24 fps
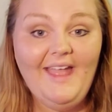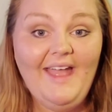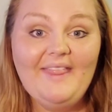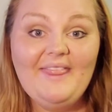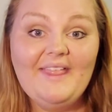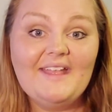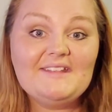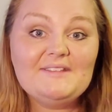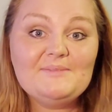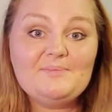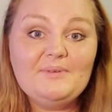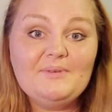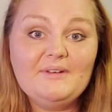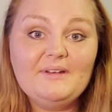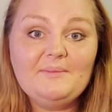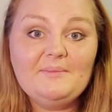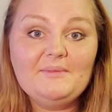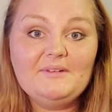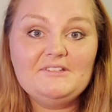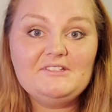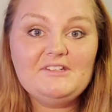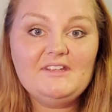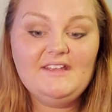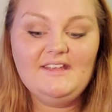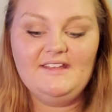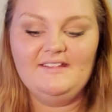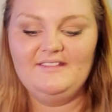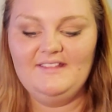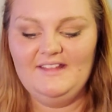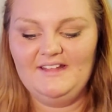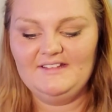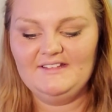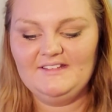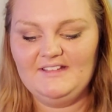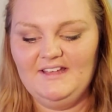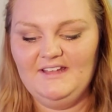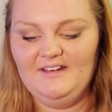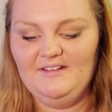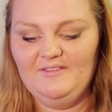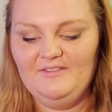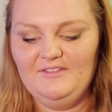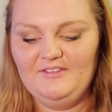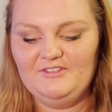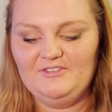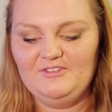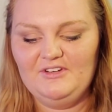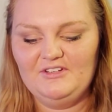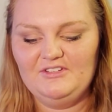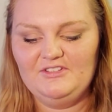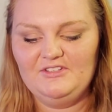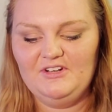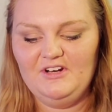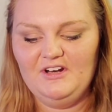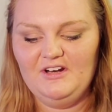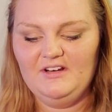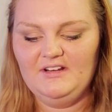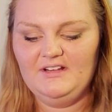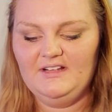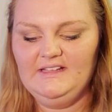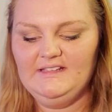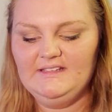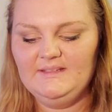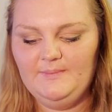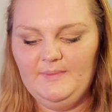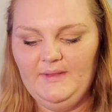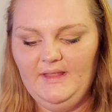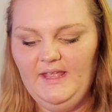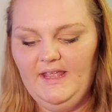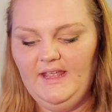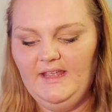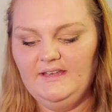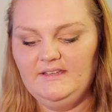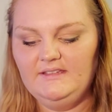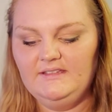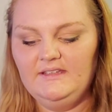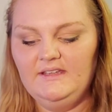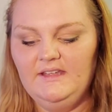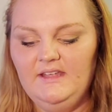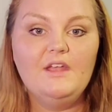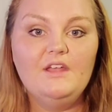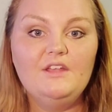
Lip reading: And that's pretty much it. That's kind of the stress jar explained.